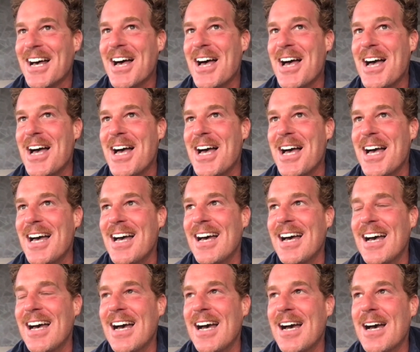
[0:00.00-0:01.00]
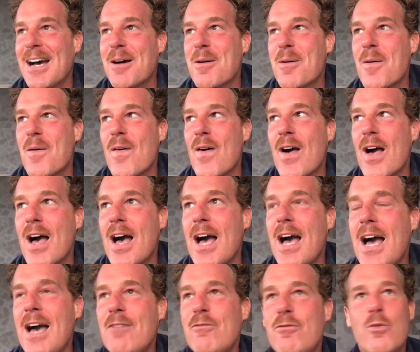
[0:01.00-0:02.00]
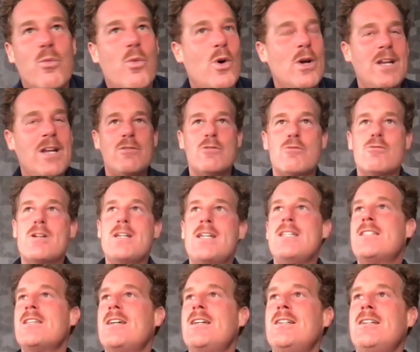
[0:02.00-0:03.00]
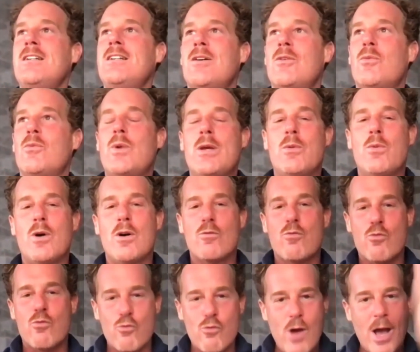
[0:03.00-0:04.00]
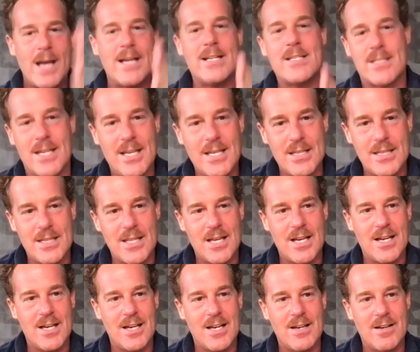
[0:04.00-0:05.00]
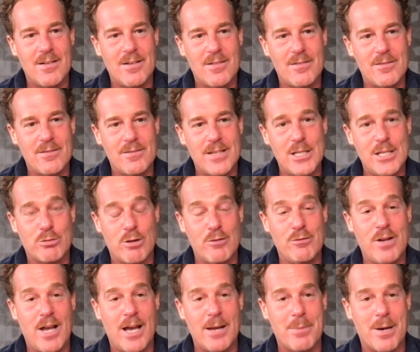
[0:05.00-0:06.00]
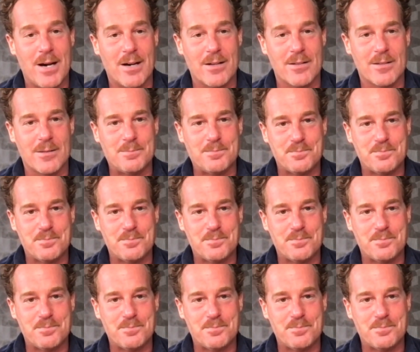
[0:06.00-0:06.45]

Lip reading: for whatever reason, we were right in the Heathrow flight path.